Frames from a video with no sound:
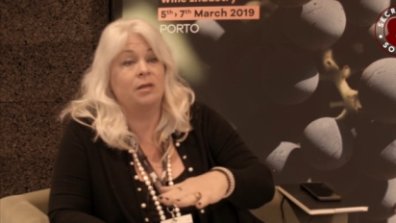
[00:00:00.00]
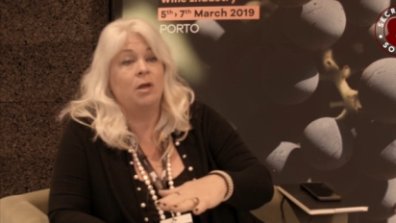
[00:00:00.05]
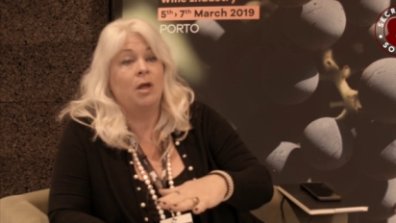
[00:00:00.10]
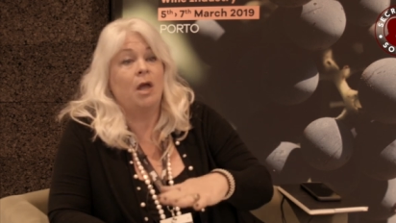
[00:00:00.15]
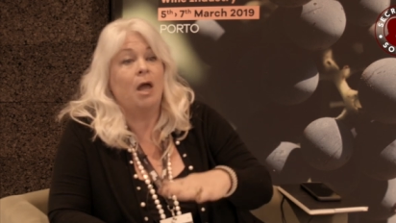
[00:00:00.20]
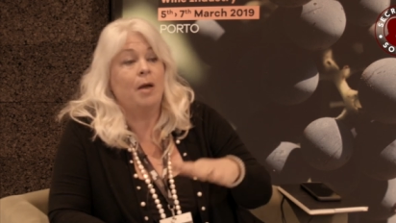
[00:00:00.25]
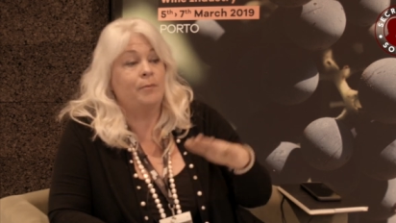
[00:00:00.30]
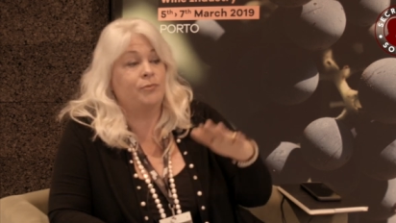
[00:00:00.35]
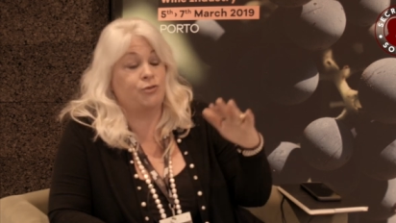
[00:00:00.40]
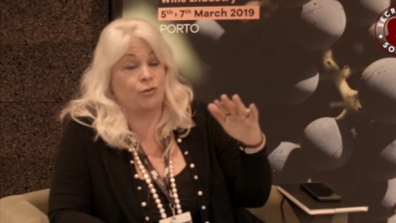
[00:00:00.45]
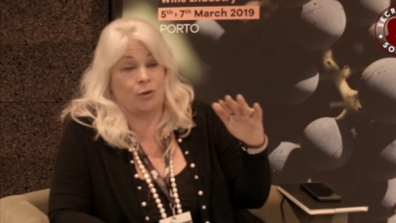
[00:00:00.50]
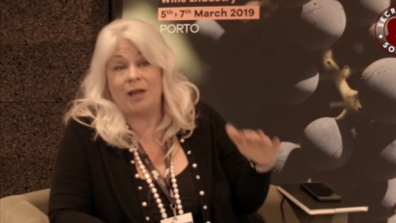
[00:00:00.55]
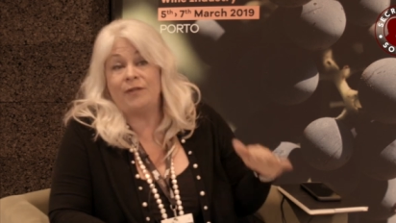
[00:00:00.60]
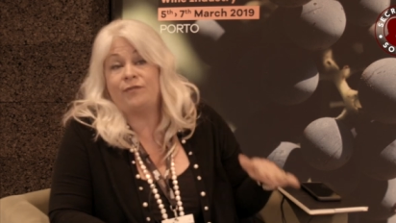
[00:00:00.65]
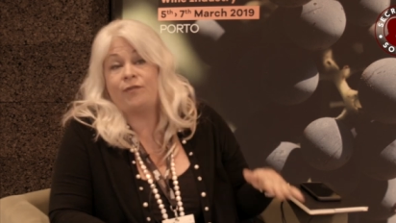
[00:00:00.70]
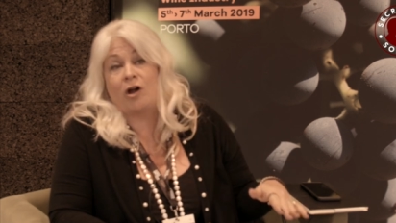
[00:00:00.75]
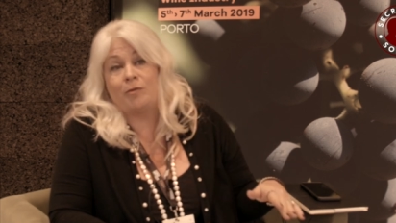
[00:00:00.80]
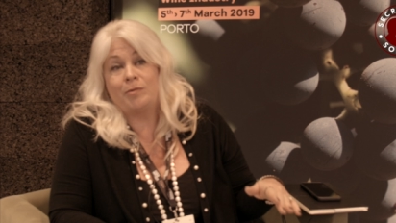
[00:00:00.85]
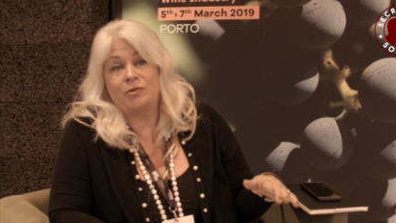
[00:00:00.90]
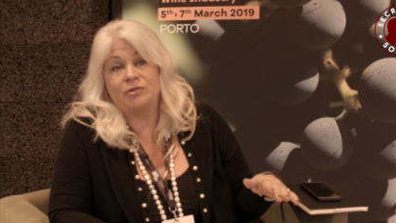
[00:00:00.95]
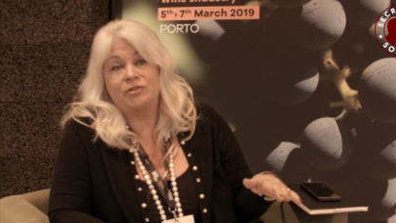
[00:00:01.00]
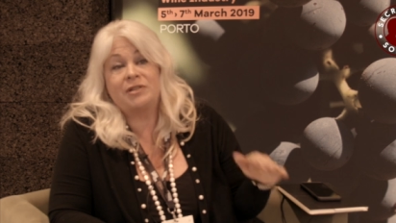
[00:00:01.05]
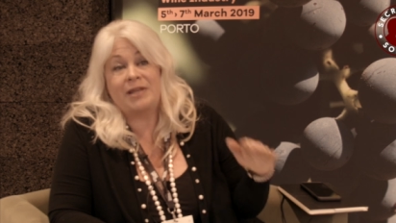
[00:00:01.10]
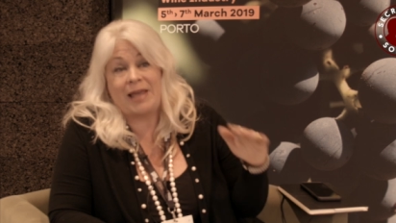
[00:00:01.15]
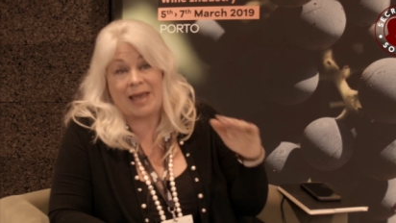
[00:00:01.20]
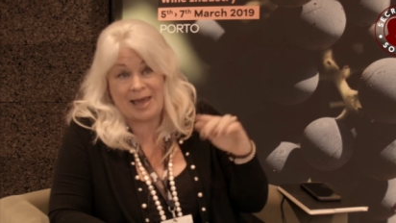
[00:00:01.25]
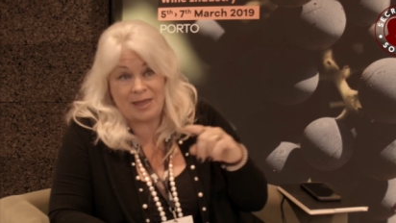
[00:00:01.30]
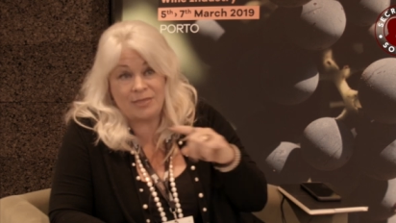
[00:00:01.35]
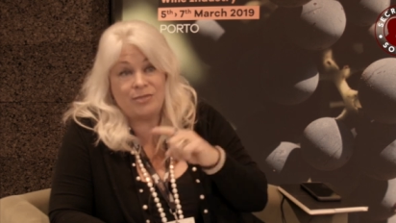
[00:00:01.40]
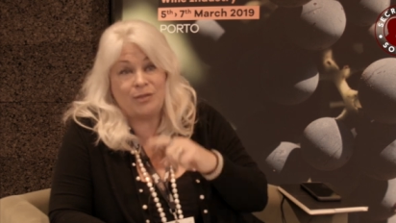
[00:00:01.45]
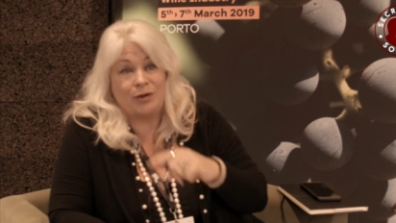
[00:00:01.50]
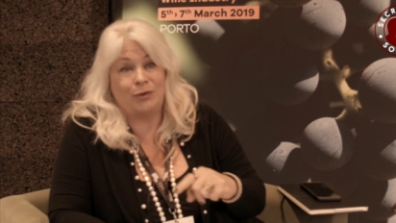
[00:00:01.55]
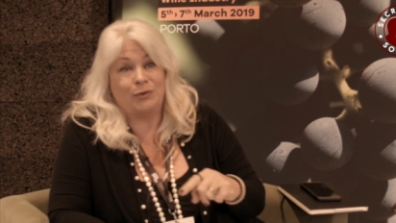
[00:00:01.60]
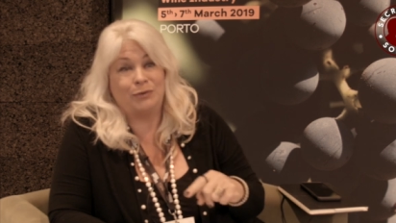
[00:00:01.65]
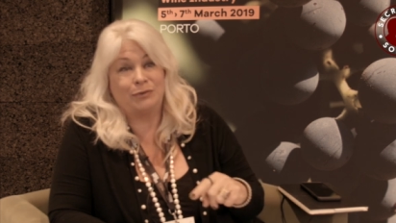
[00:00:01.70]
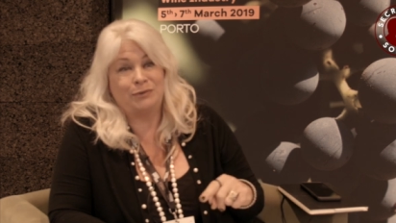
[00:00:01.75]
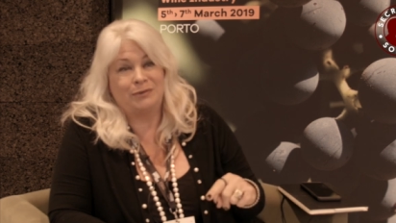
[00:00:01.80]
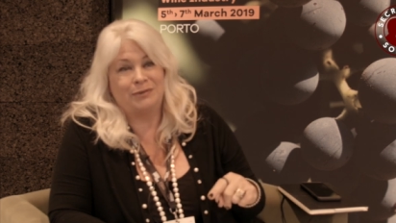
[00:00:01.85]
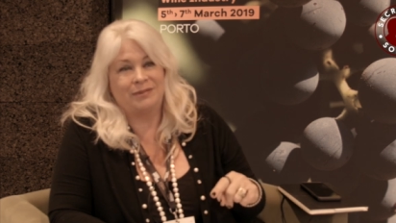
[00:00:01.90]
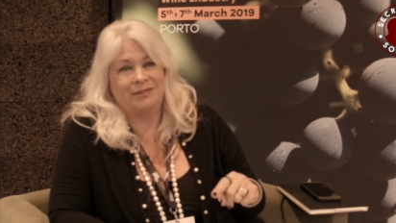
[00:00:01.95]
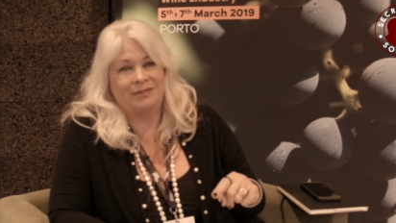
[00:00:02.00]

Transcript: Yeah. Dry farmers can, though,